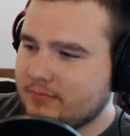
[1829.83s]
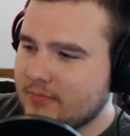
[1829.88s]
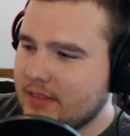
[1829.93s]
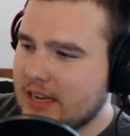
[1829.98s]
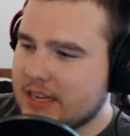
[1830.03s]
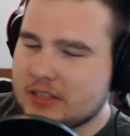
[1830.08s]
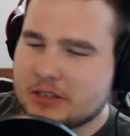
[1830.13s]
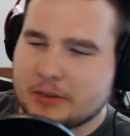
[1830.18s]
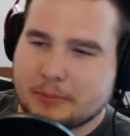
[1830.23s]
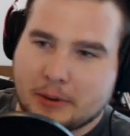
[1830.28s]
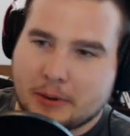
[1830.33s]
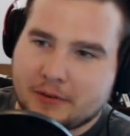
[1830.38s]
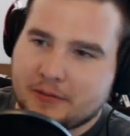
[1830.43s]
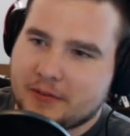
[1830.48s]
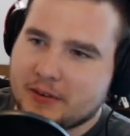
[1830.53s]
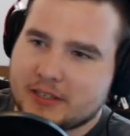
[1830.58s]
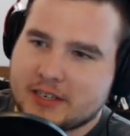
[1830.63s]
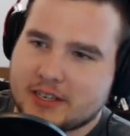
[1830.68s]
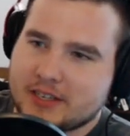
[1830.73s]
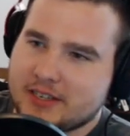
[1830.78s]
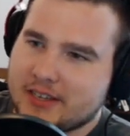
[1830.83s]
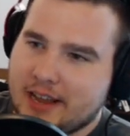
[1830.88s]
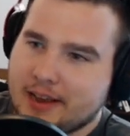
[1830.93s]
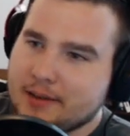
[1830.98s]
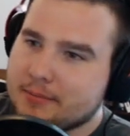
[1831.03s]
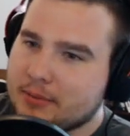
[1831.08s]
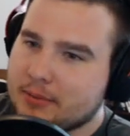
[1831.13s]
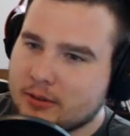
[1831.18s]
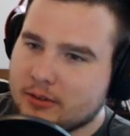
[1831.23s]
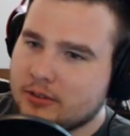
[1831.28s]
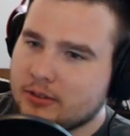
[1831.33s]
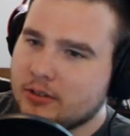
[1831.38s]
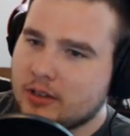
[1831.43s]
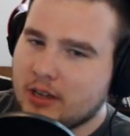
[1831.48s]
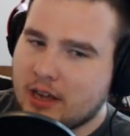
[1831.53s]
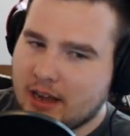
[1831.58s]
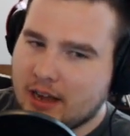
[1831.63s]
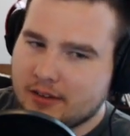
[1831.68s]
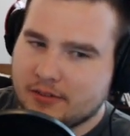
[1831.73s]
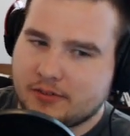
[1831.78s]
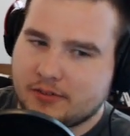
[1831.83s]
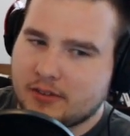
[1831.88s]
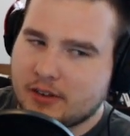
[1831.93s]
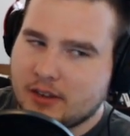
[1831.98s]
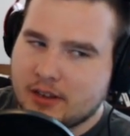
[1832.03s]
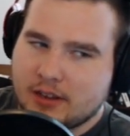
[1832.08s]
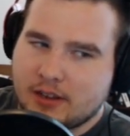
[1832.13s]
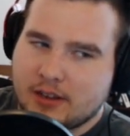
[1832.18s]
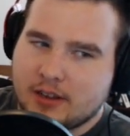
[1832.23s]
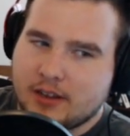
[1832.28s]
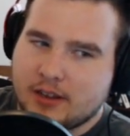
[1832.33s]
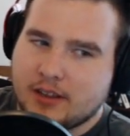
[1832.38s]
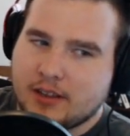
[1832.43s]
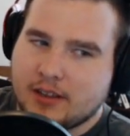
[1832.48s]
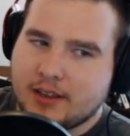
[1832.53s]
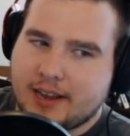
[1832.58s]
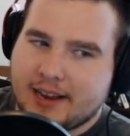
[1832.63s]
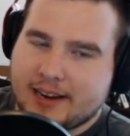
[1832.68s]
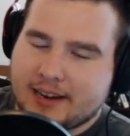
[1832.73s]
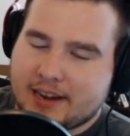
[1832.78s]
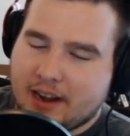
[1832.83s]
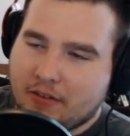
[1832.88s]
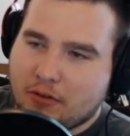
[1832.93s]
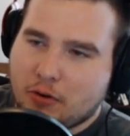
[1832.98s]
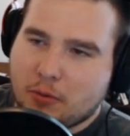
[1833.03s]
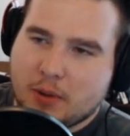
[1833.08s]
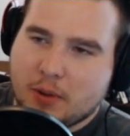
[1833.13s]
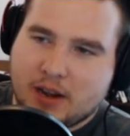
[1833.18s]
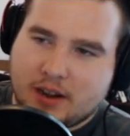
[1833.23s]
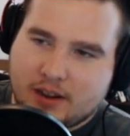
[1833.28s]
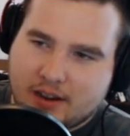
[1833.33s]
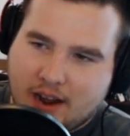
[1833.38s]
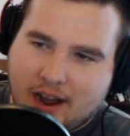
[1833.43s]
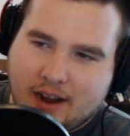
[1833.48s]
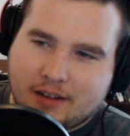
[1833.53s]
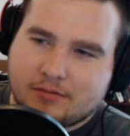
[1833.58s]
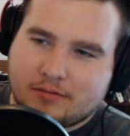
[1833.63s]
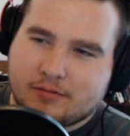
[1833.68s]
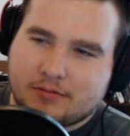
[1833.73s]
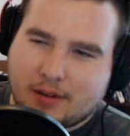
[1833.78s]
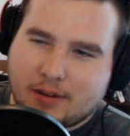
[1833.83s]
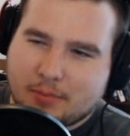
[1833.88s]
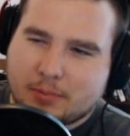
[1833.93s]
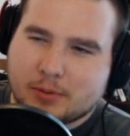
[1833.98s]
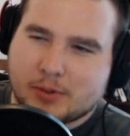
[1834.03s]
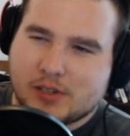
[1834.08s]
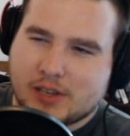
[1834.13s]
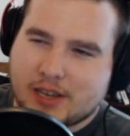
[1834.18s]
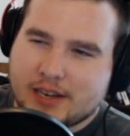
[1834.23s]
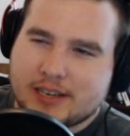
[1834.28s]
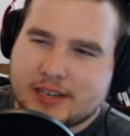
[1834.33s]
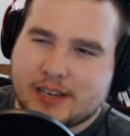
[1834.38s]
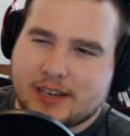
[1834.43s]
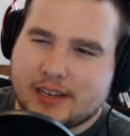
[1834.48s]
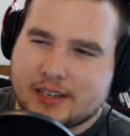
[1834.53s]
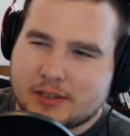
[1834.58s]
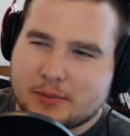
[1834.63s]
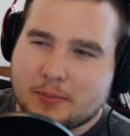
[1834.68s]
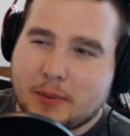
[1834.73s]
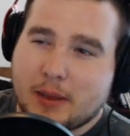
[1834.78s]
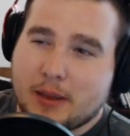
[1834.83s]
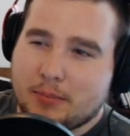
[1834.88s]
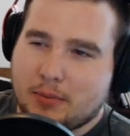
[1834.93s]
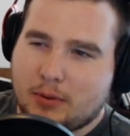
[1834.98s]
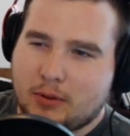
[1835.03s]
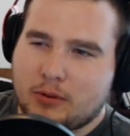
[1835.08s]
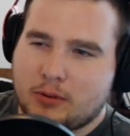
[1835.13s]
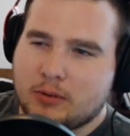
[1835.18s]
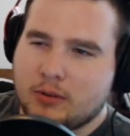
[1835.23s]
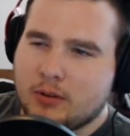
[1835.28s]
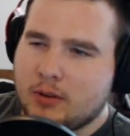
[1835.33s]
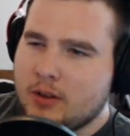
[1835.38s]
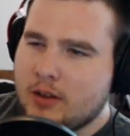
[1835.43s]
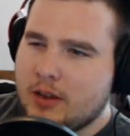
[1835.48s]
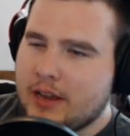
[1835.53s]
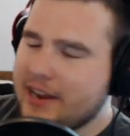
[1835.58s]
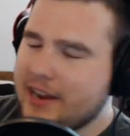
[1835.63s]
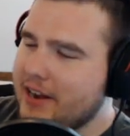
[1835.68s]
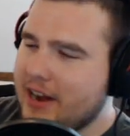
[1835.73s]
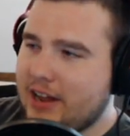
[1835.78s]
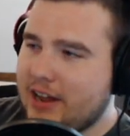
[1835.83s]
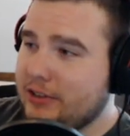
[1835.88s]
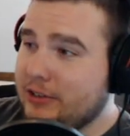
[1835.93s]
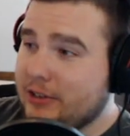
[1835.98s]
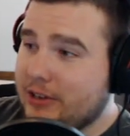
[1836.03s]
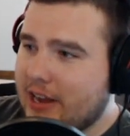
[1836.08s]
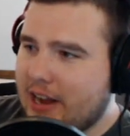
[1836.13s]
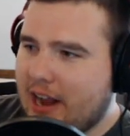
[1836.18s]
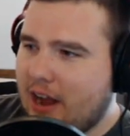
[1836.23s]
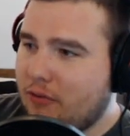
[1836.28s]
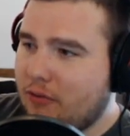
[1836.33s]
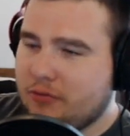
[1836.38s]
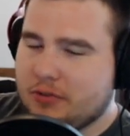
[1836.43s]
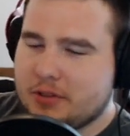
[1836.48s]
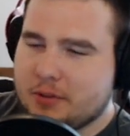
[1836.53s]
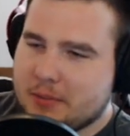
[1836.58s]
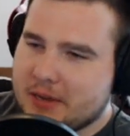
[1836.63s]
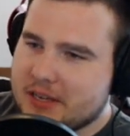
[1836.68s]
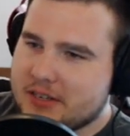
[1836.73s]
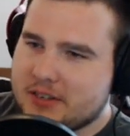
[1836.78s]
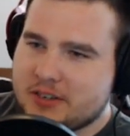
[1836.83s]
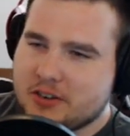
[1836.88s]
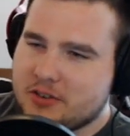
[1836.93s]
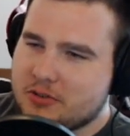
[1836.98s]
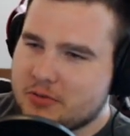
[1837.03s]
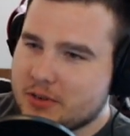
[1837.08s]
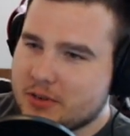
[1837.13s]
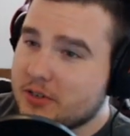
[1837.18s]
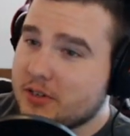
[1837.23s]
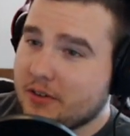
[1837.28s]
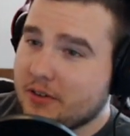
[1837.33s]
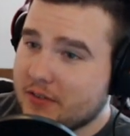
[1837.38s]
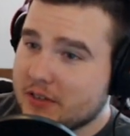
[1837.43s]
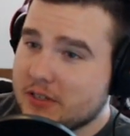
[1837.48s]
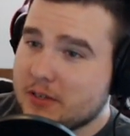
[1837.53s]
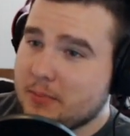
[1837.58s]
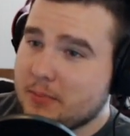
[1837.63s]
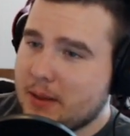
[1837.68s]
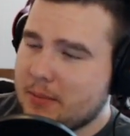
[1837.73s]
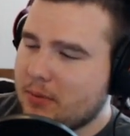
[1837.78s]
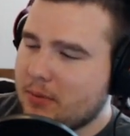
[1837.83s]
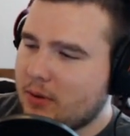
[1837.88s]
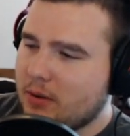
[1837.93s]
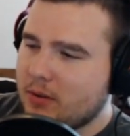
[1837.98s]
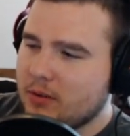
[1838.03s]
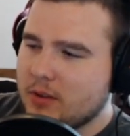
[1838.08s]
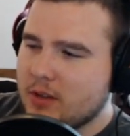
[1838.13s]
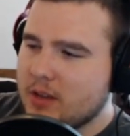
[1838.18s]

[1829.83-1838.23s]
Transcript: That's a perfect example of a government not representing its people and not looking out for the best interests of its people.